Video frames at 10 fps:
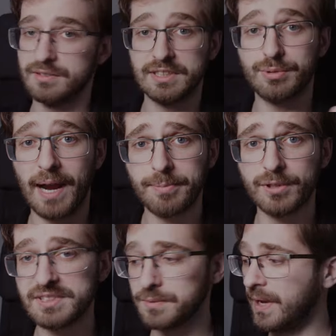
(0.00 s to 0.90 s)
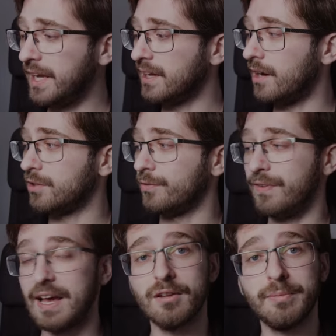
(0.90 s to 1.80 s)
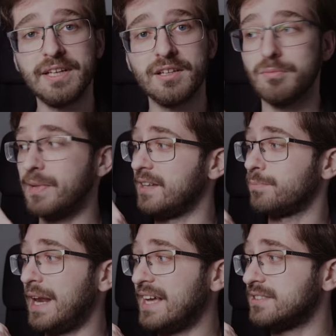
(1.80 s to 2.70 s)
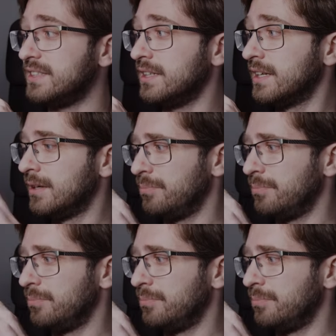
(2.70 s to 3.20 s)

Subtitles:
The tripod is made out of aluminium and plastic,